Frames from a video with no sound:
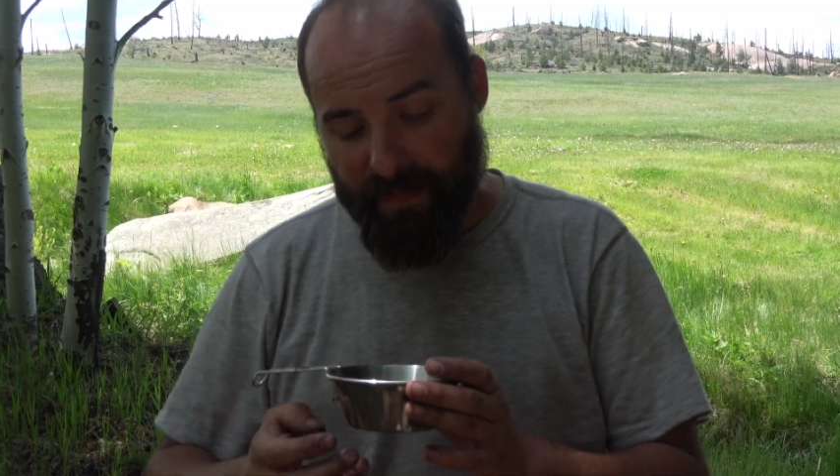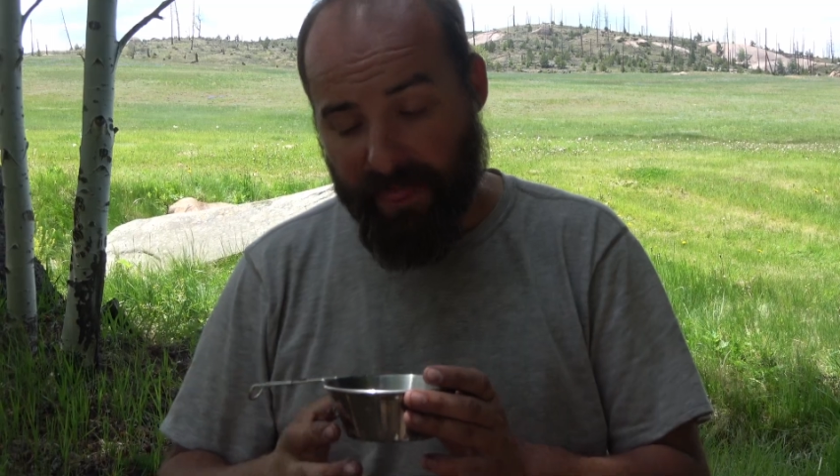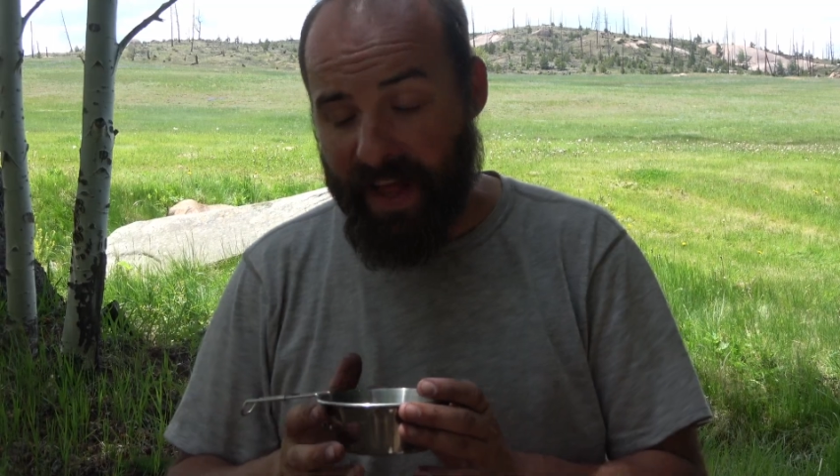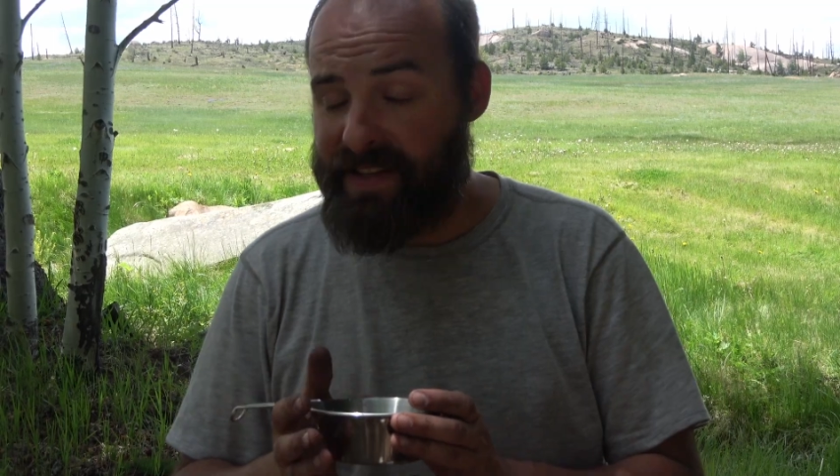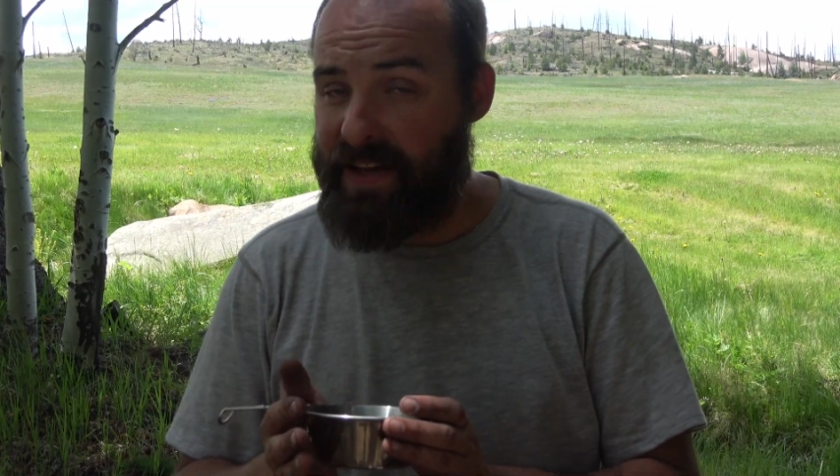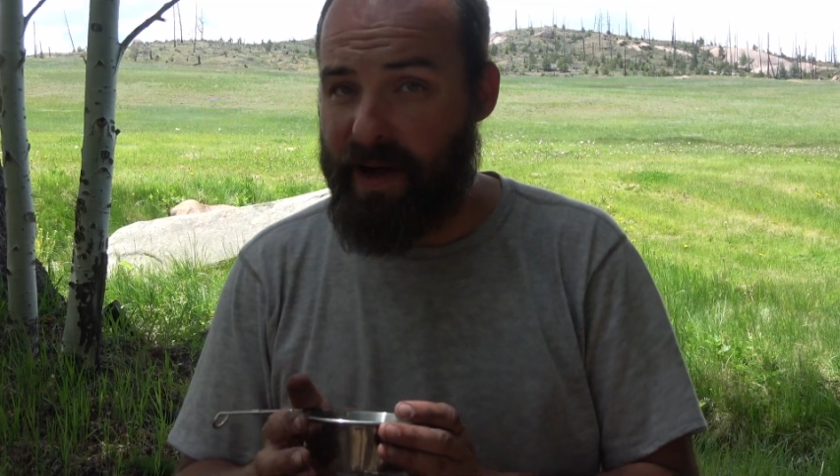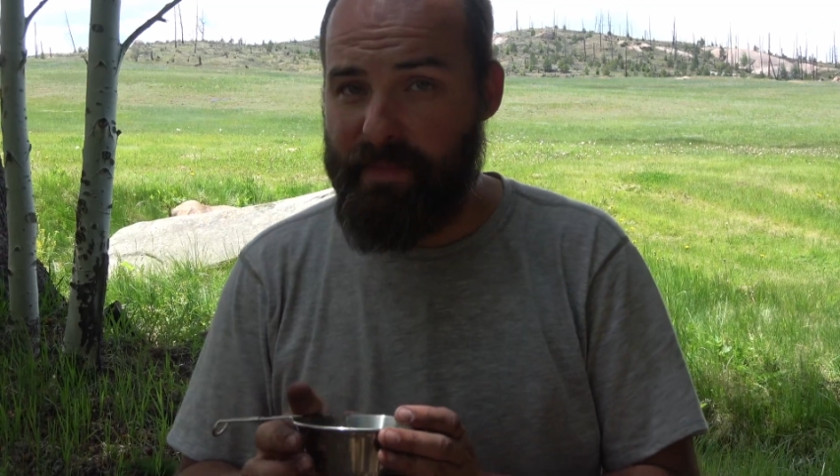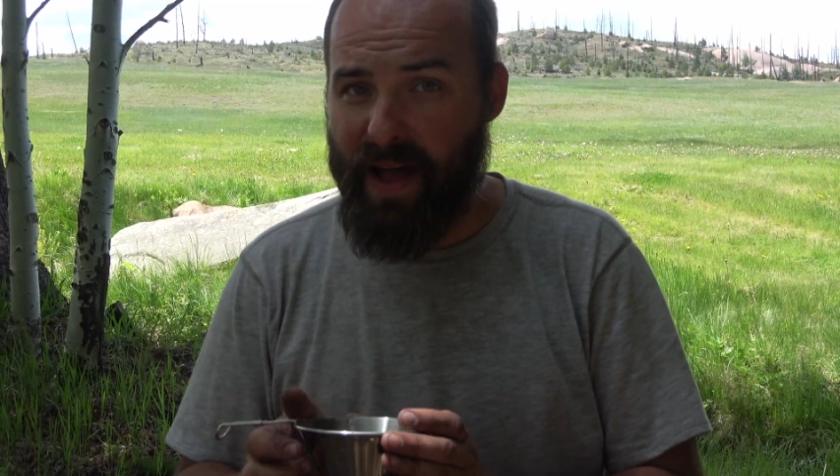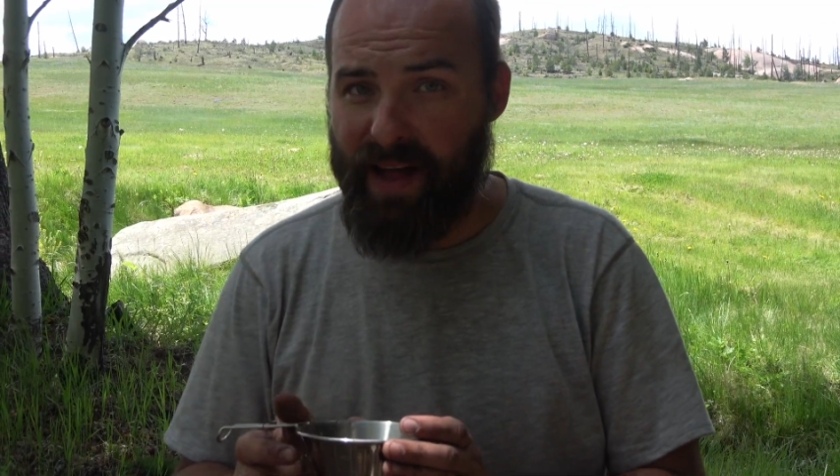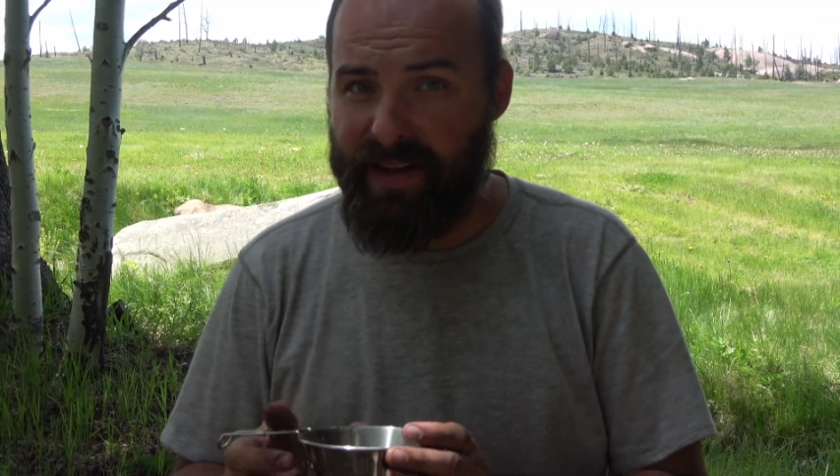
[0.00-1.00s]
That's not
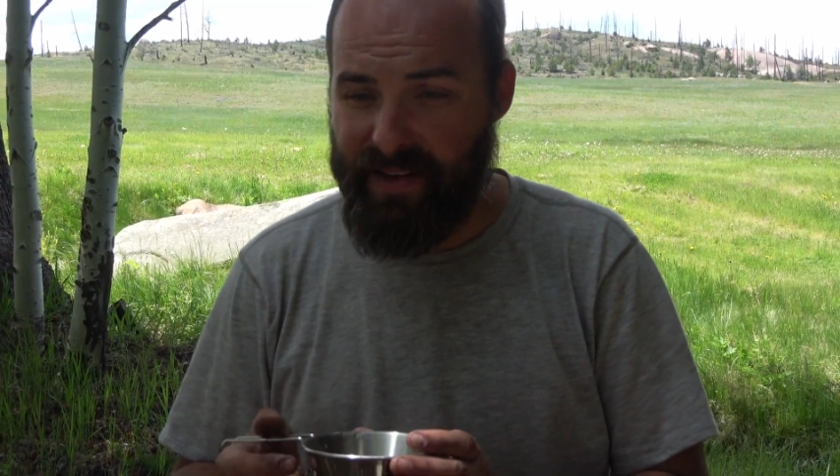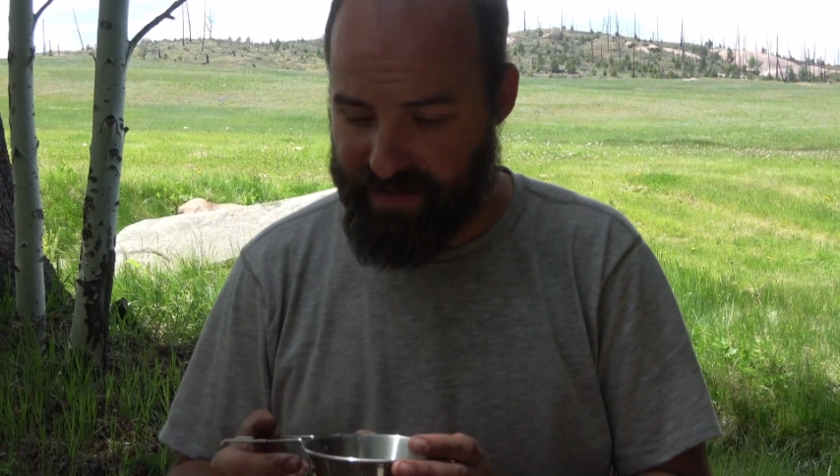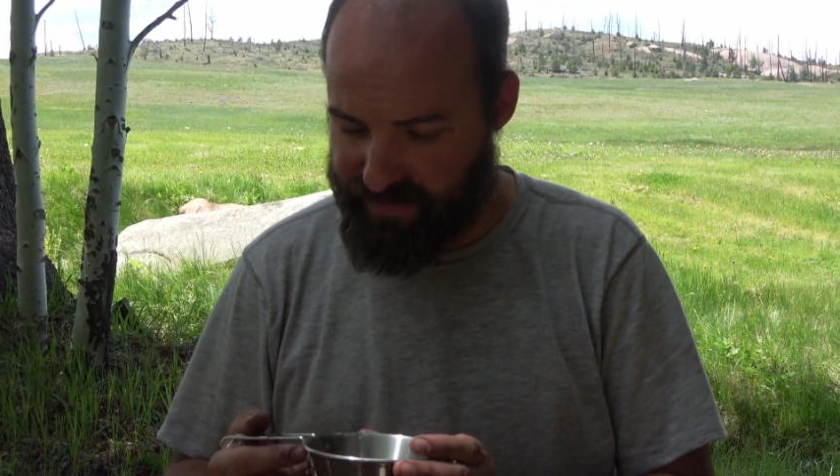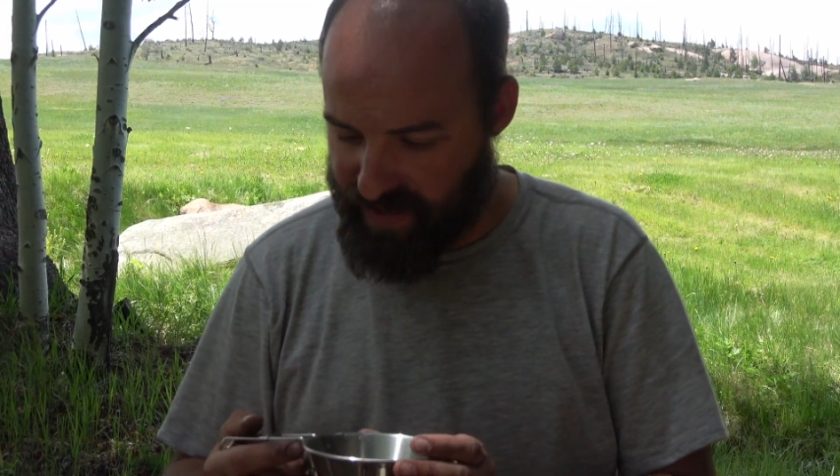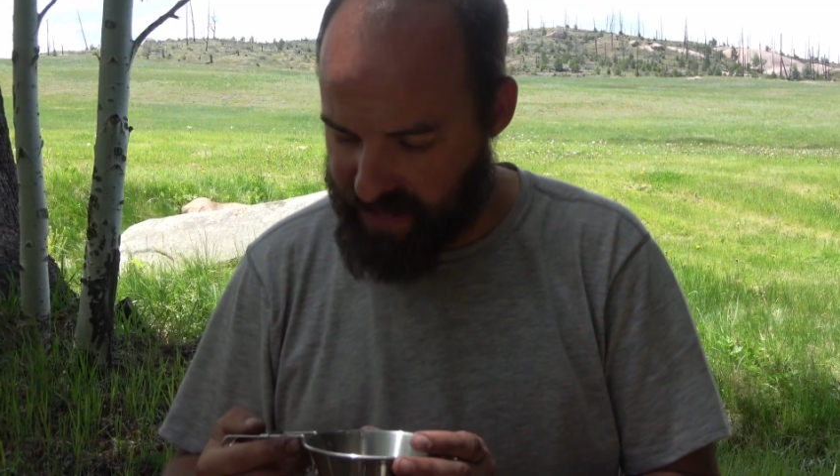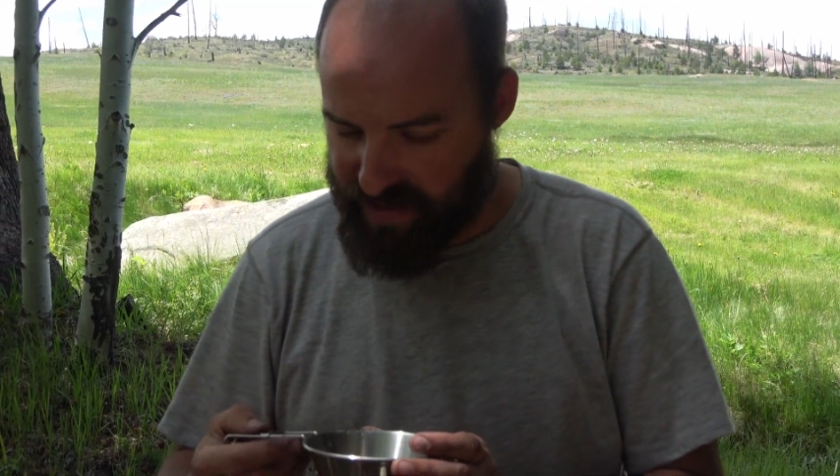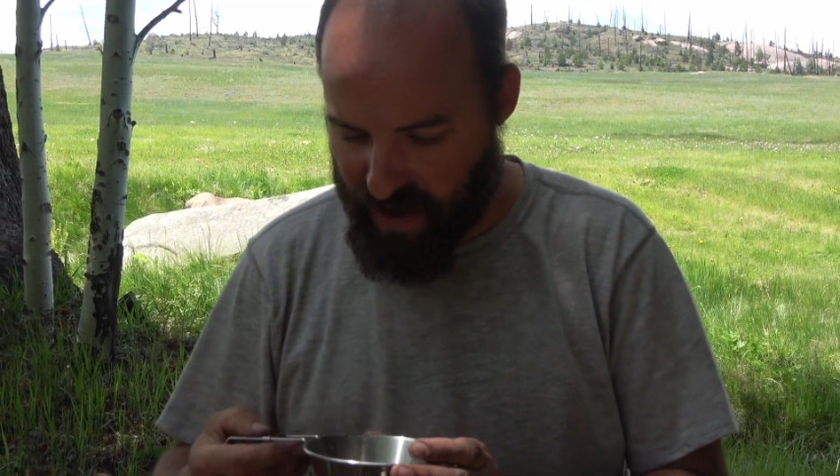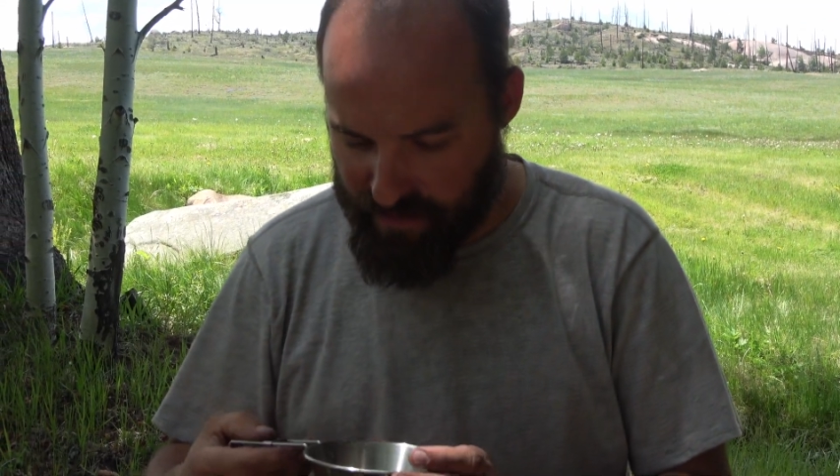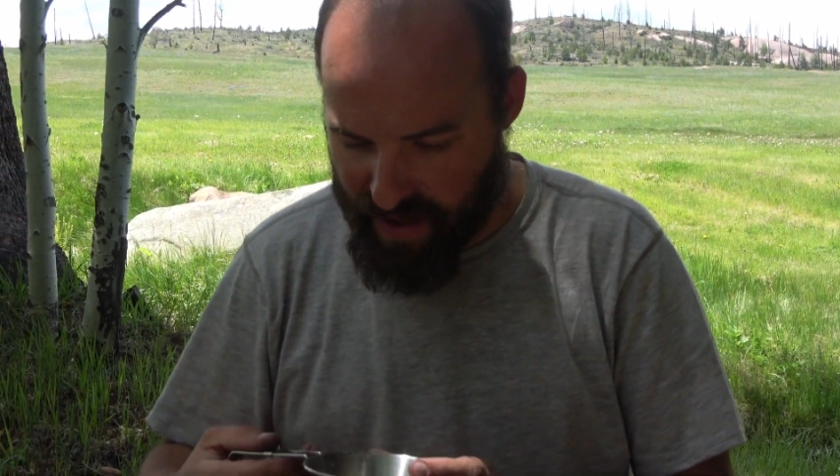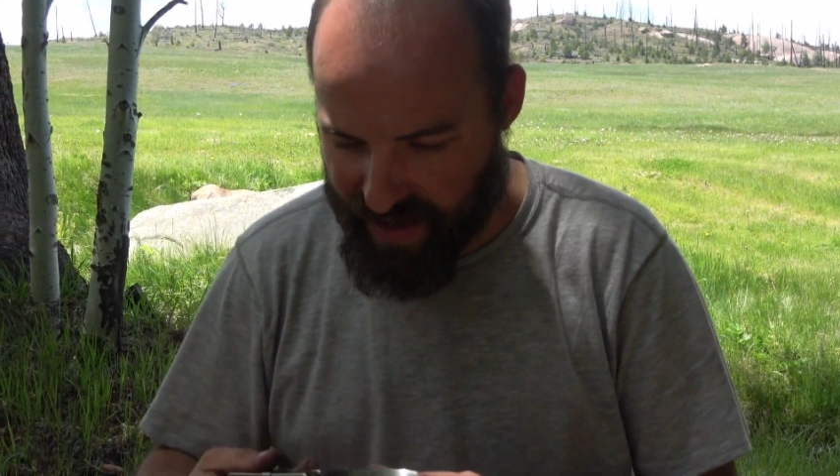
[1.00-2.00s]
bad. That's
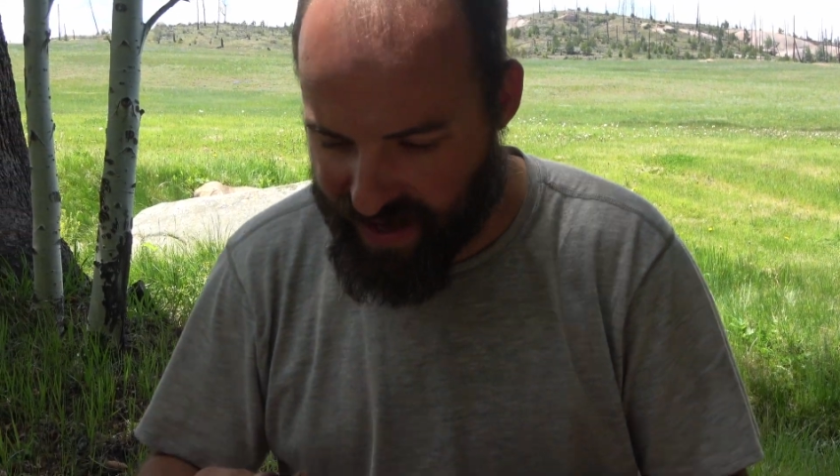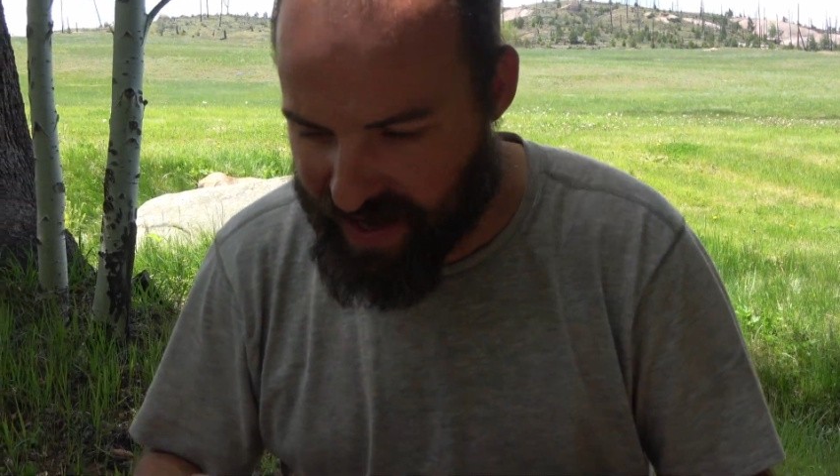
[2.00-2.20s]
not bad.